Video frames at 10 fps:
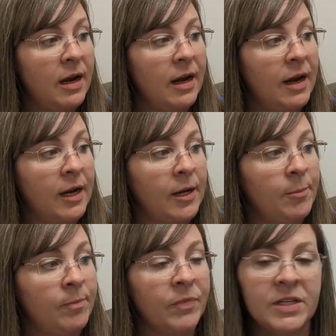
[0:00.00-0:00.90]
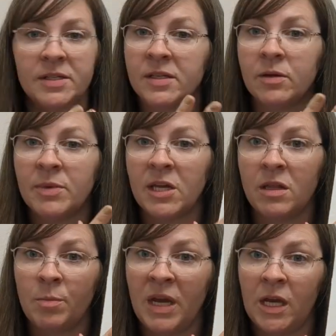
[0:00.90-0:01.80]
Um, this will be
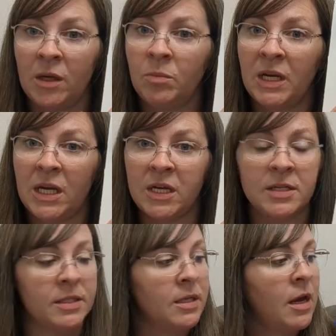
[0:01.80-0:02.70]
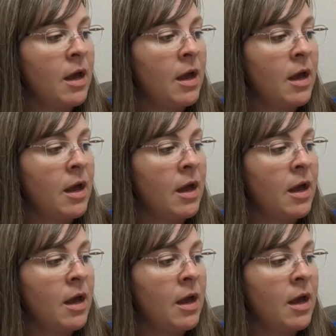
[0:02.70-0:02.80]
the main piece.